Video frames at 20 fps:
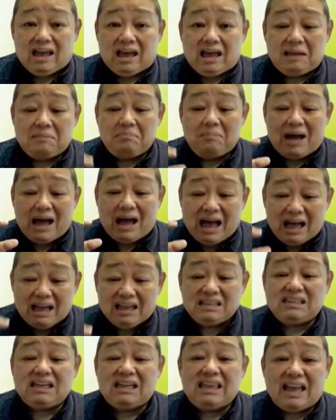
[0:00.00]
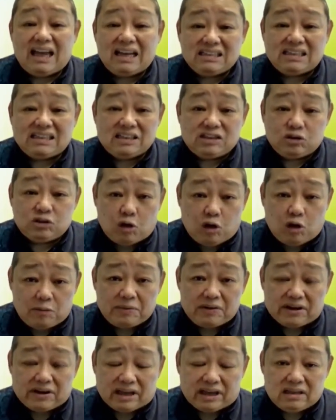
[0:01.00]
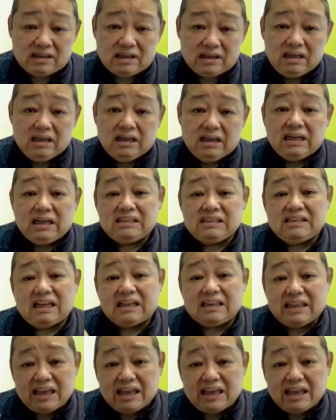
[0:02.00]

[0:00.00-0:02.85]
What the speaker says: And bahagi sa license to operate is that they